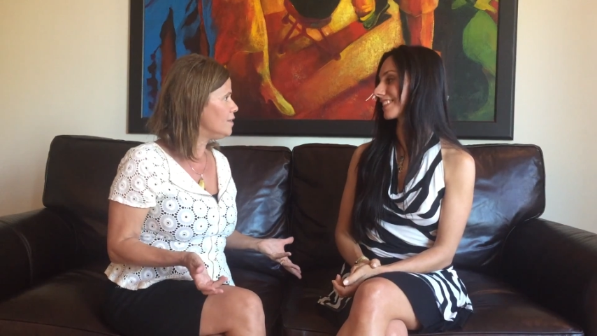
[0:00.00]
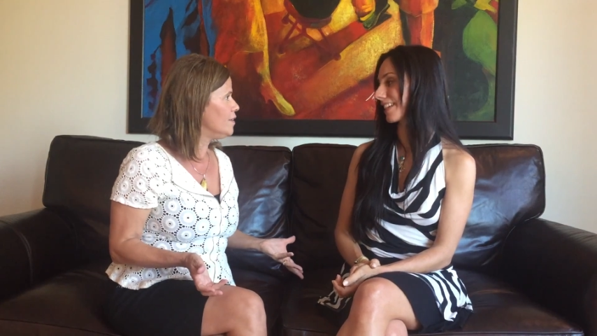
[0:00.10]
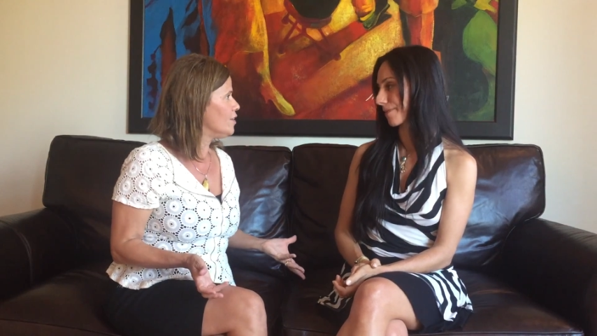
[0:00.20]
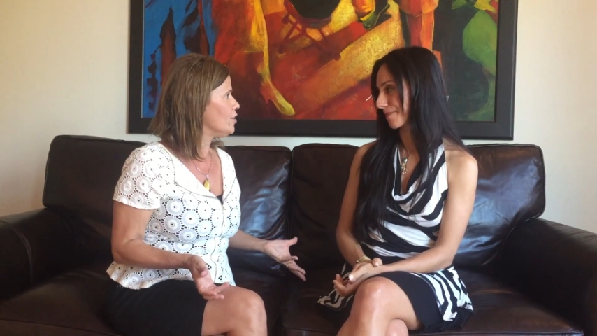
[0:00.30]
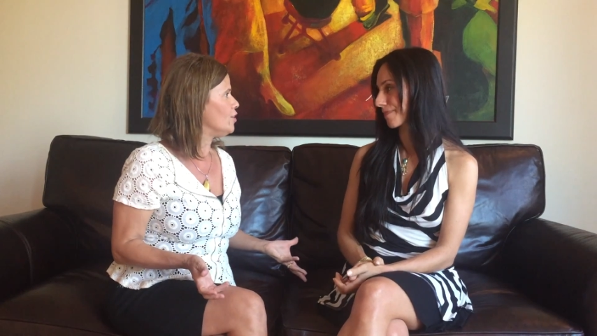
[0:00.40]

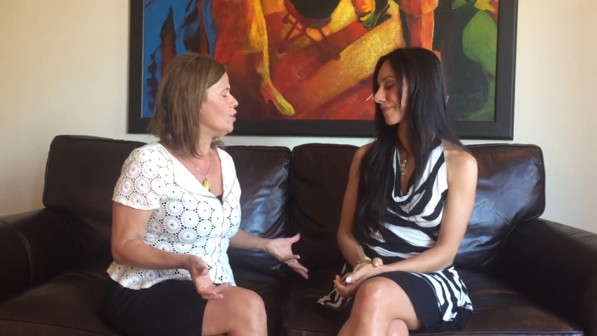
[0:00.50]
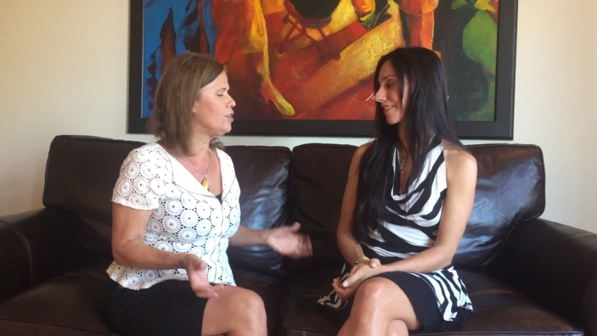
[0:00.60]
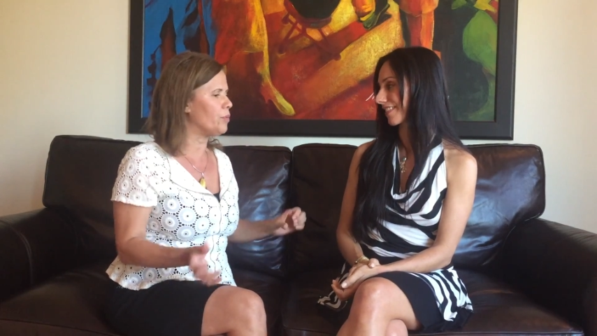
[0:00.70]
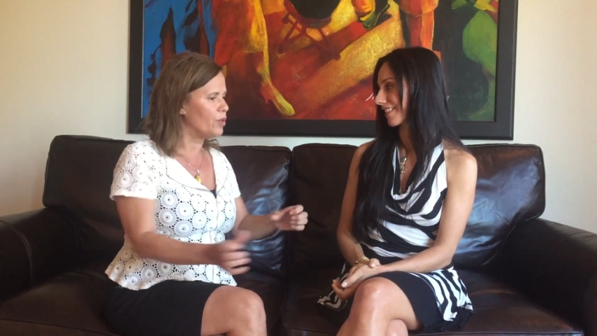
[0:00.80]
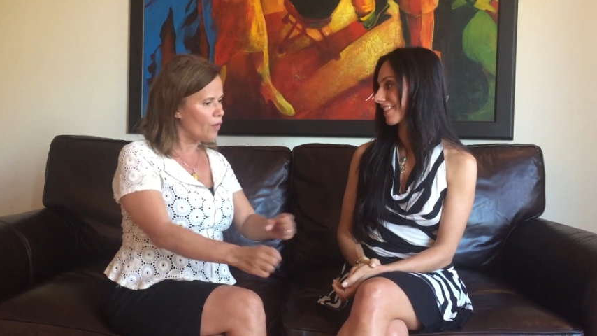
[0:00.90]
Speaker 1: Yeah. You know, that
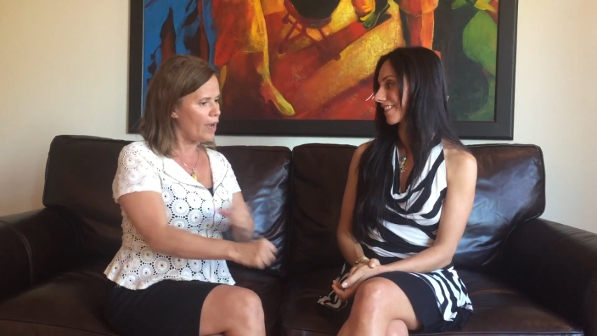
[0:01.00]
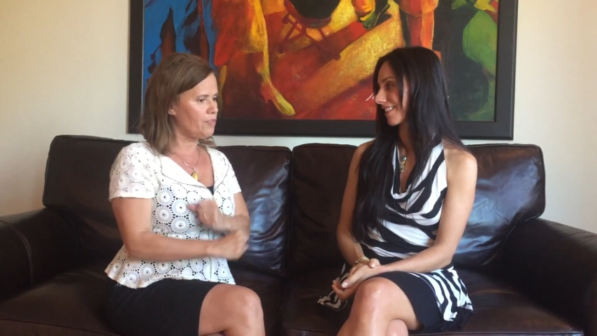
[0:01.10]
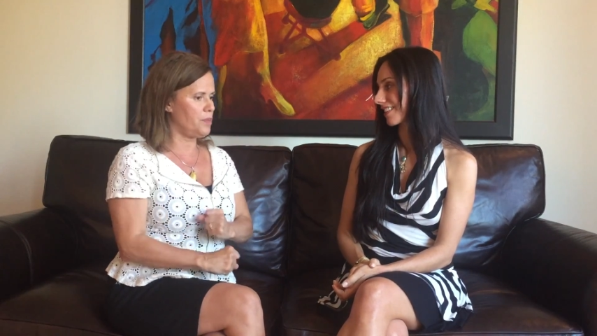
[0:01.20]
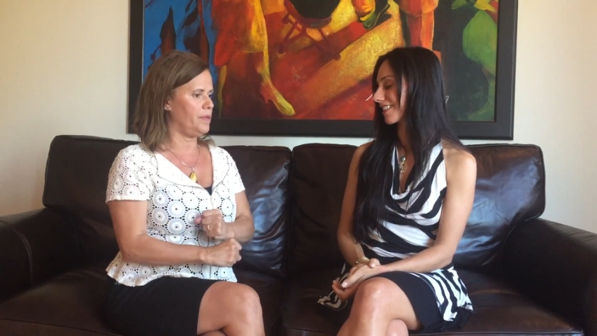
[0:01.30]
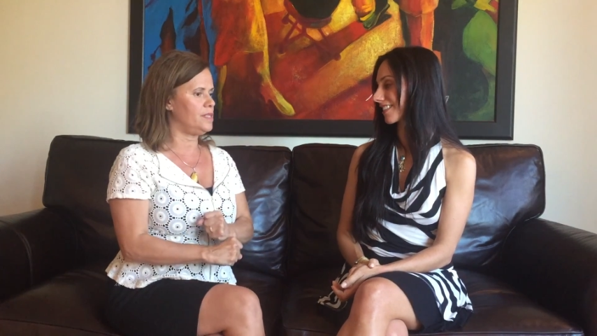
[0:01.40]
we don't have
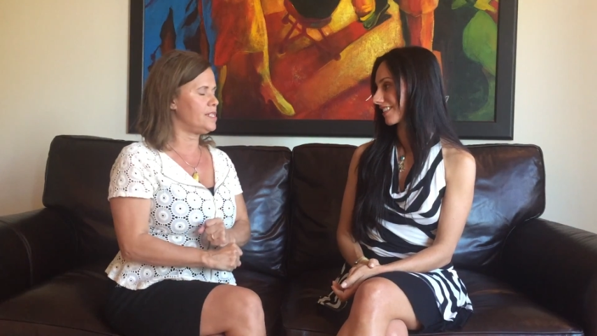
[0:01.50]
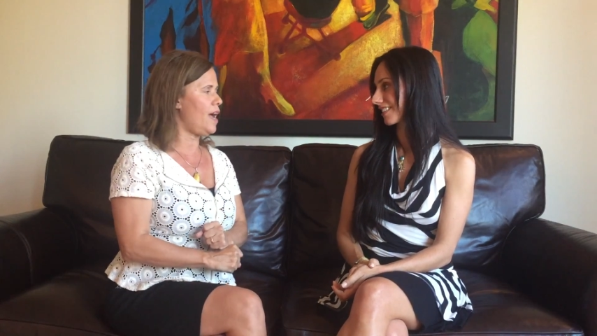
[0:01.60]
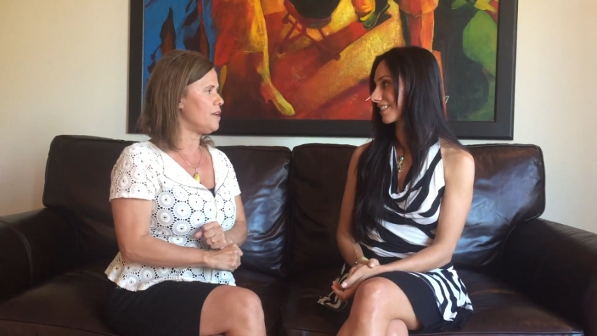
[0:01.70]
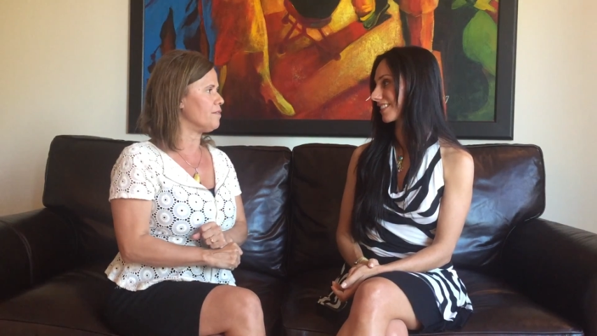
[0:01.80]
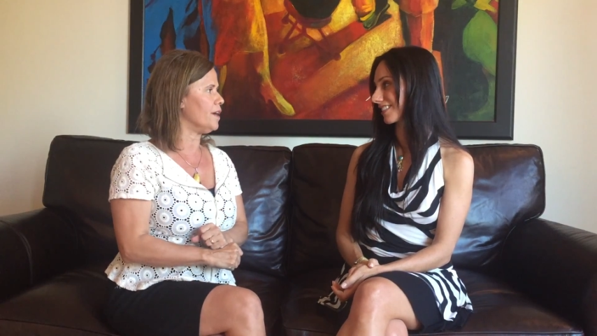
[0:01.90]
to be
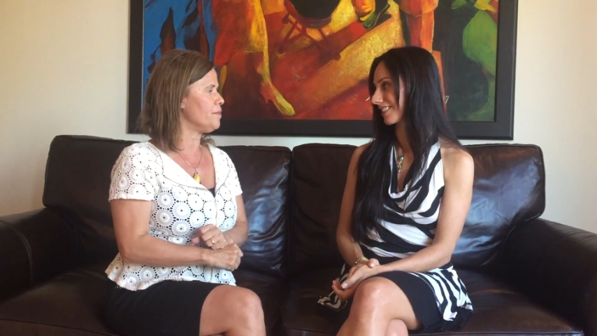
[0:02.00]
tight, right?